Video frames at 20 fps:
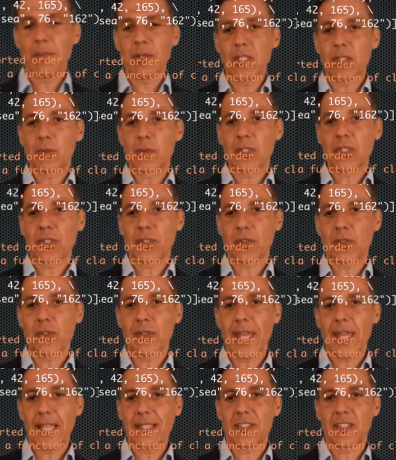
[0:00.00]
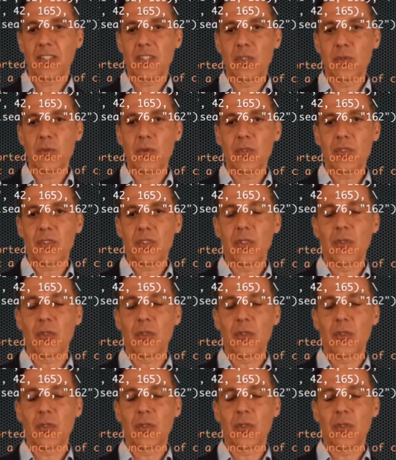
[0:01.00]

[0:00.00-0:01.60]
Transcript: going to return that student's